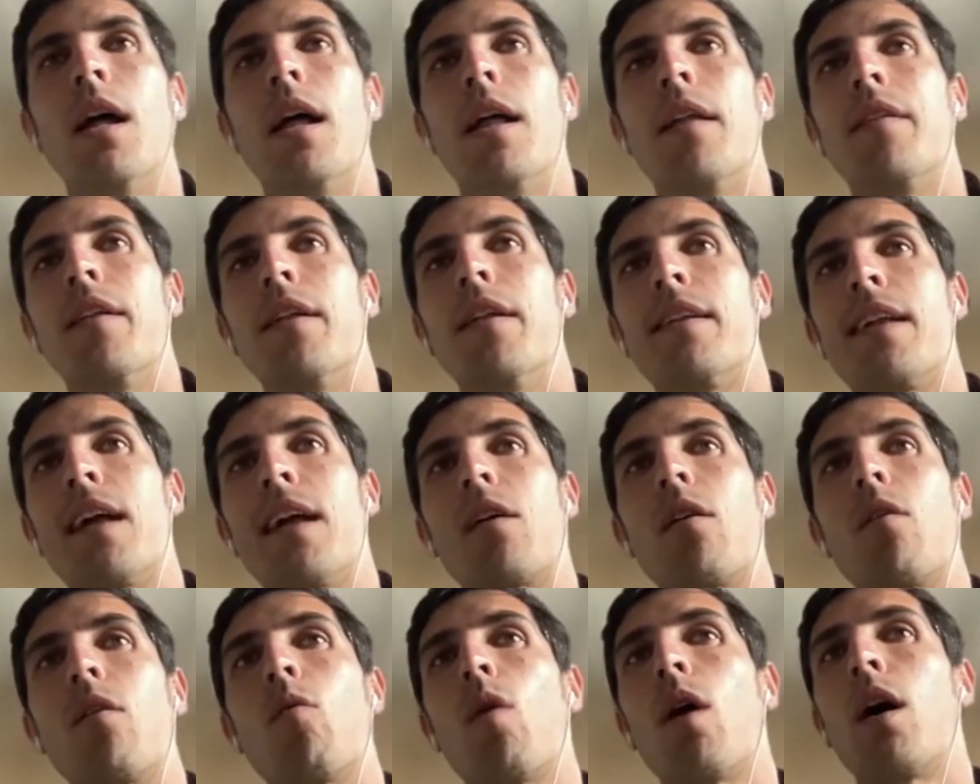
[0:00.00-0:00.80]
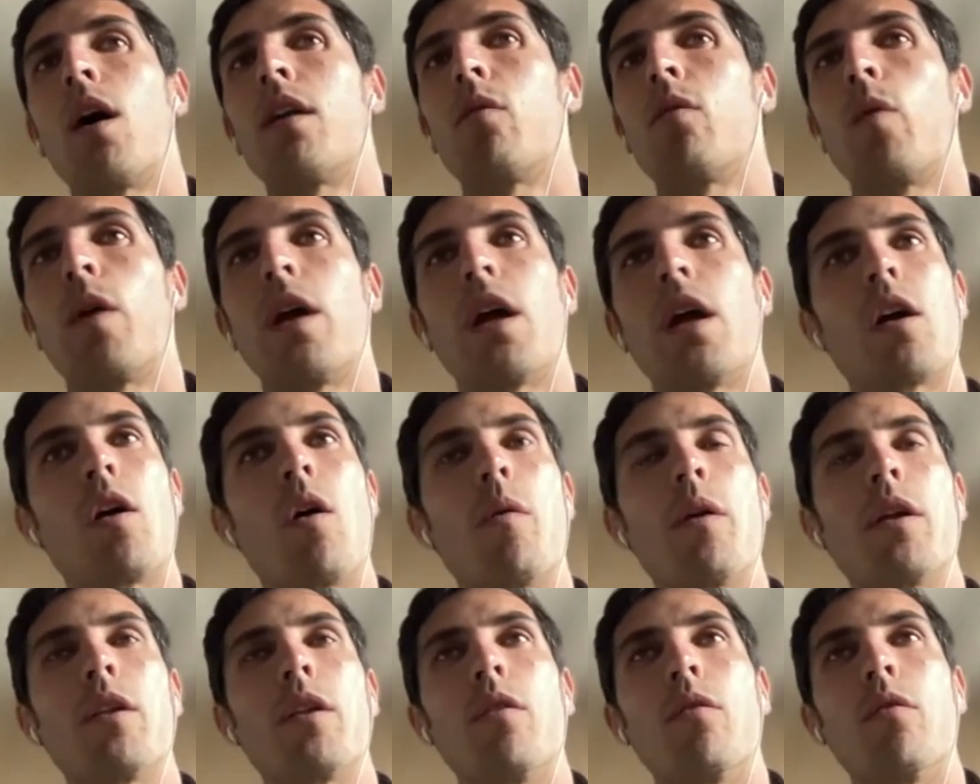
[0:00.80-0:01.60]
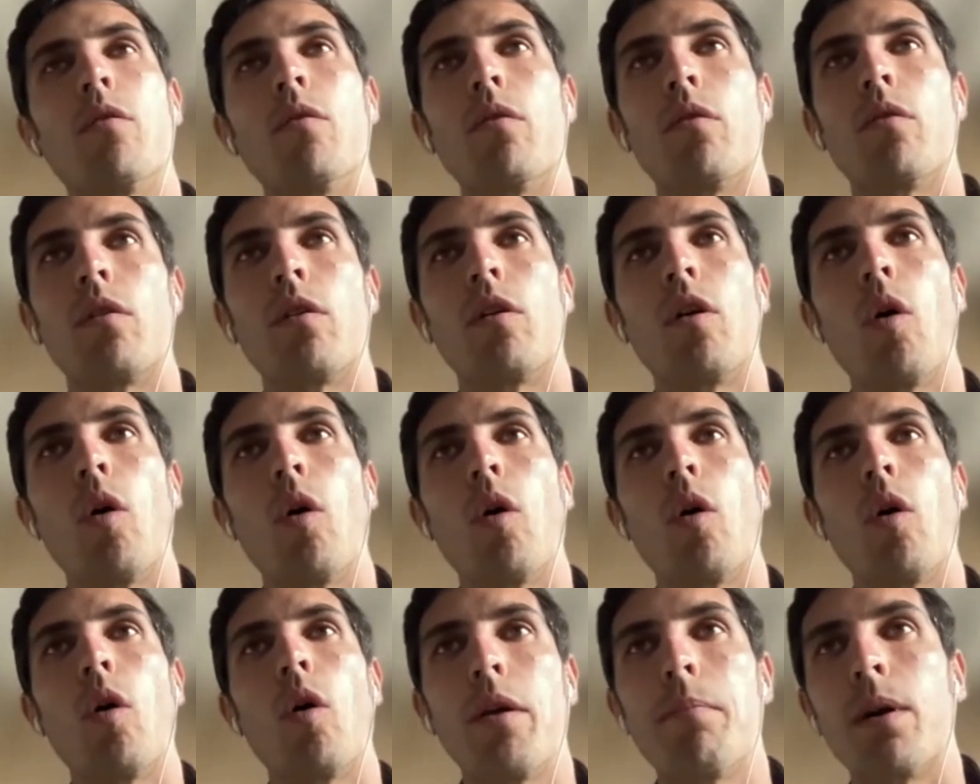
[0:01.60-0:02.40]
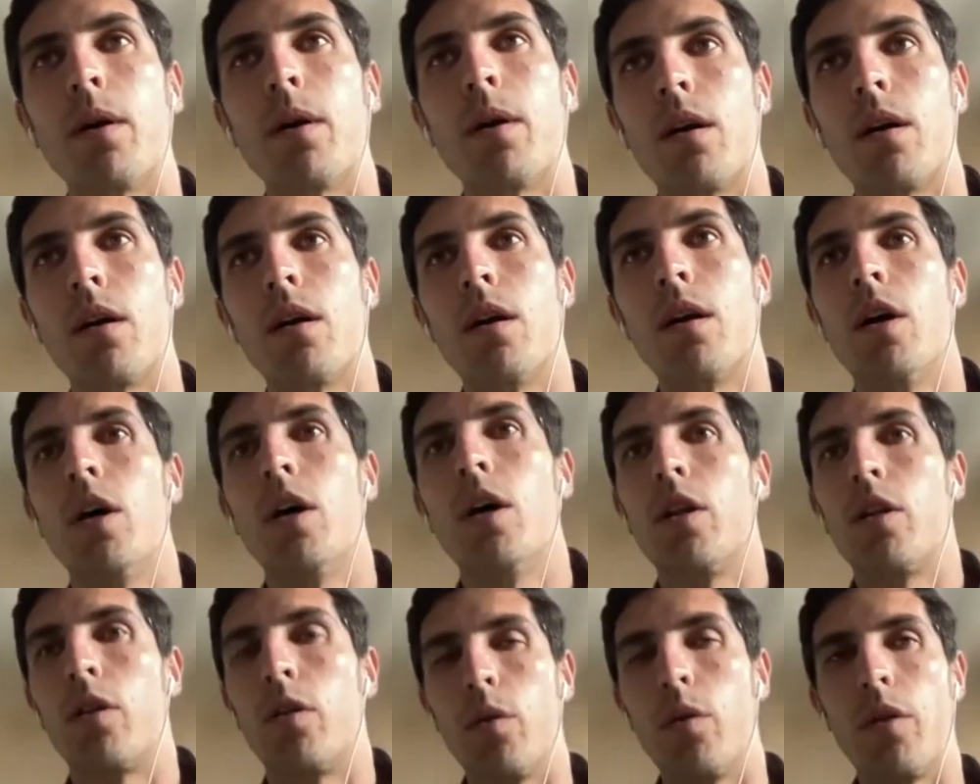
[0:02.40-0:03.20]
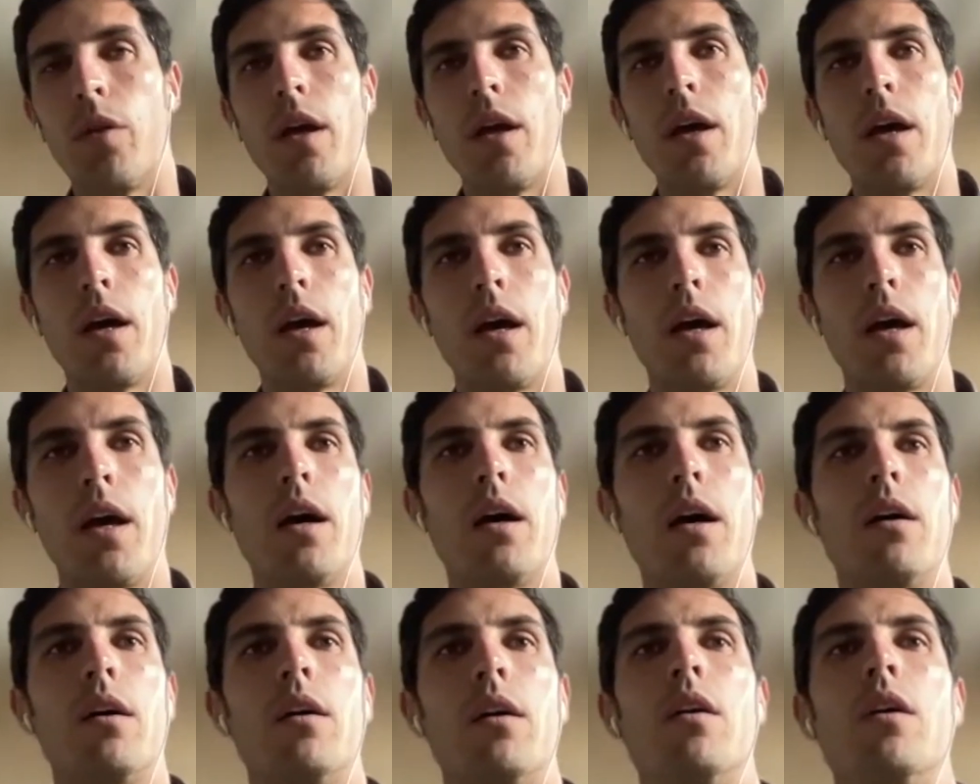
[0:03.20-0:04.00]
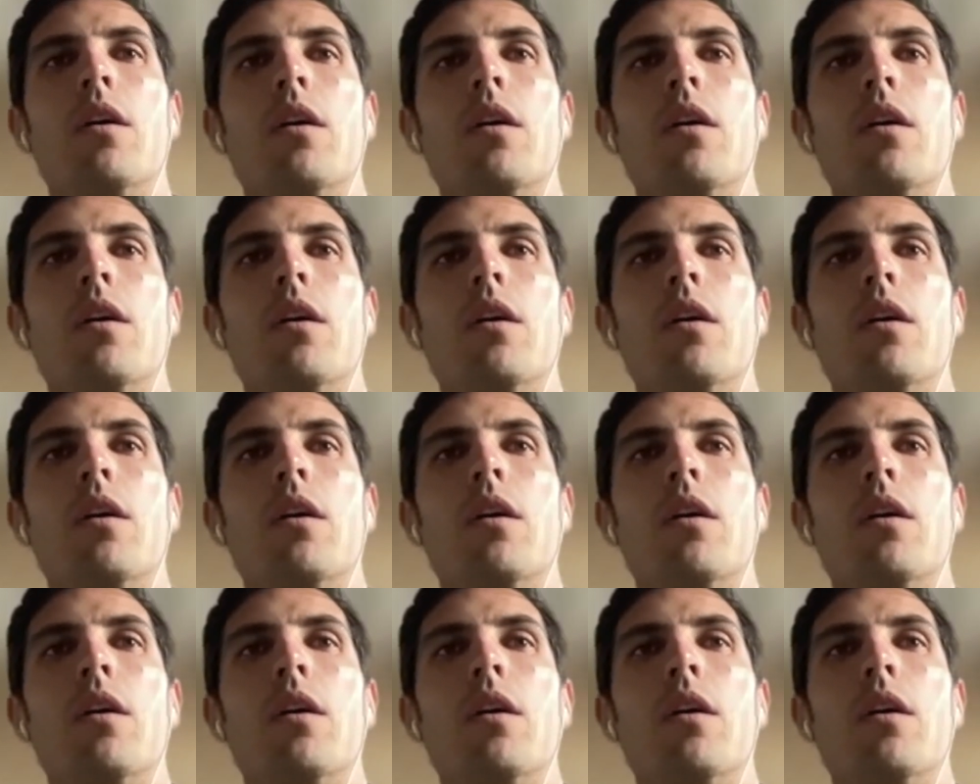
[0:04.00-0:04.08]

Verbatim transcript: The second one, we are going to go deeper to the